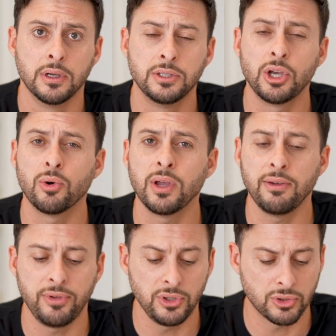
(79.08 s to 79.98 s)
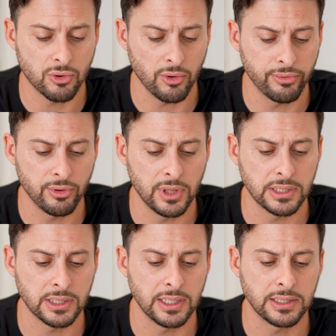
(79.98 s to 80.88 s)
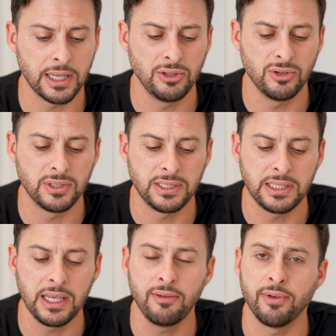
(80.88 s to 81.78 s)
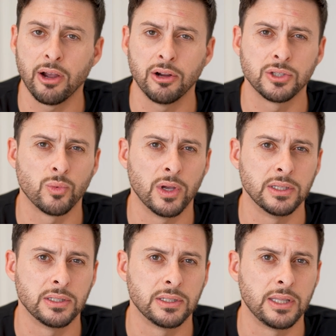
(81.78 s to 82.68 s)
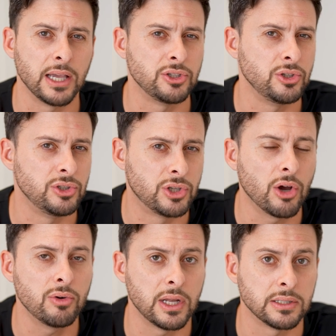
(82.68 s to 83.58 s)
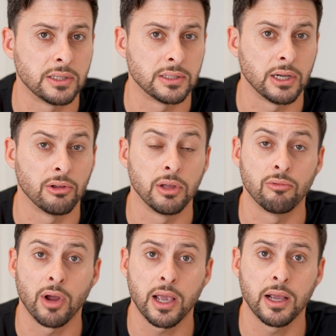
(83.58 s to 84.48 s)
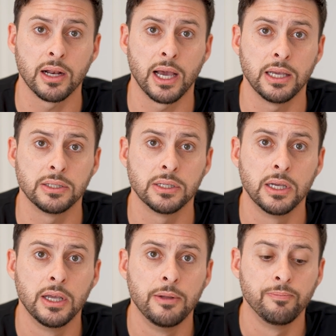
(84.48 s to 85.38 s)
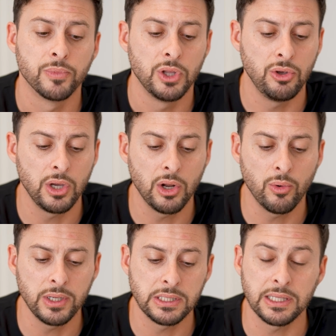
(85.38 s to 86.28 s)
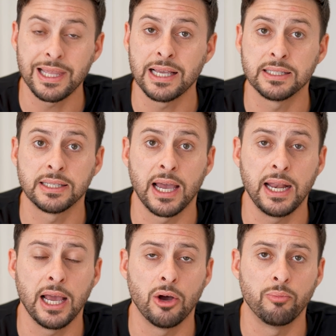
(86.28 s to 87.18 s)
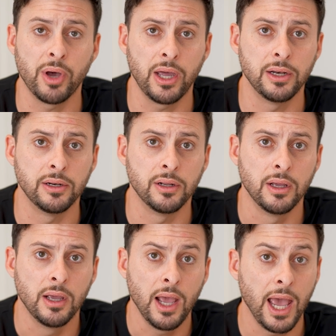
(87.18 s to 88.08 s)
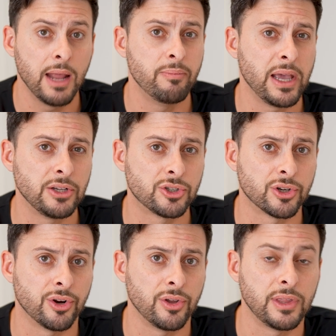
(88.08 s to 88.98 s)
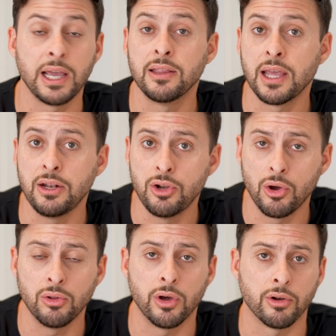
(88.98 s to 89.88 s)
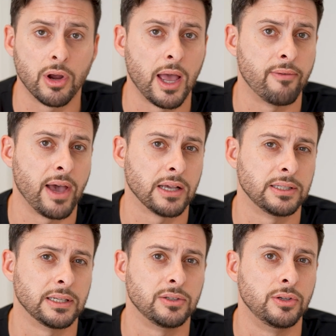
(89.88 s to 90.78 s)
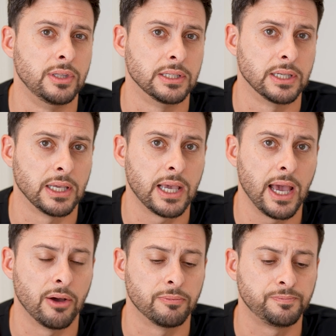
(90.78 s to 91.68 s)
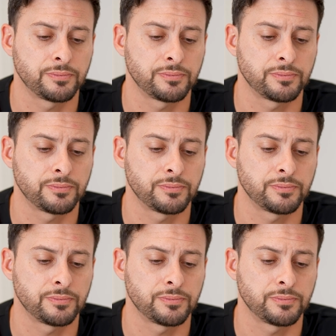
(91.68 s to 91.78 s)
So if you scroll through this list and you see various ones that you don't necessarily recognize, you can always hit that sign out button and make sure that they no longer have access to this account.